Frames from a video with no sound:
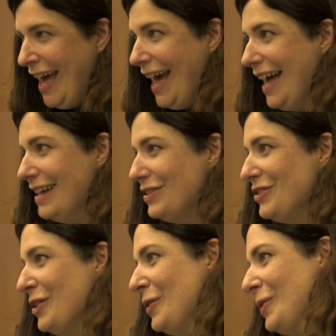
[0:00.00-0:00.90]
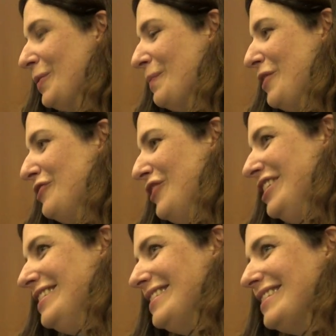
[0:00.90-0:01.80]
And so my
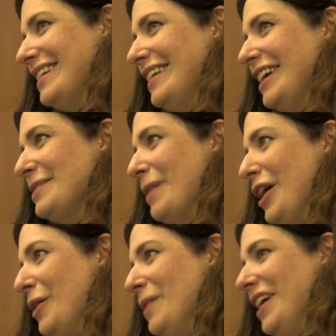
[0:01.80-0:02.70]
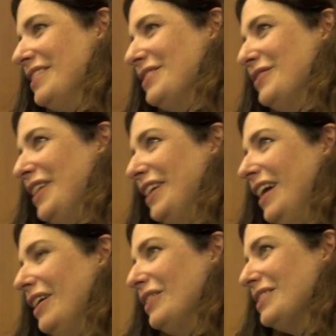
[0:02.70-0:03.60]
friends and I, as my hair began to fall
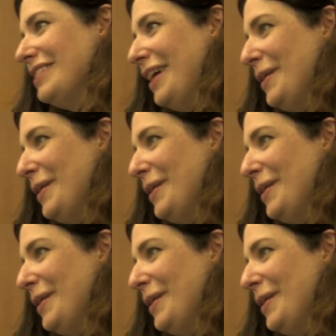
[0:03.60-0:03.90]
out,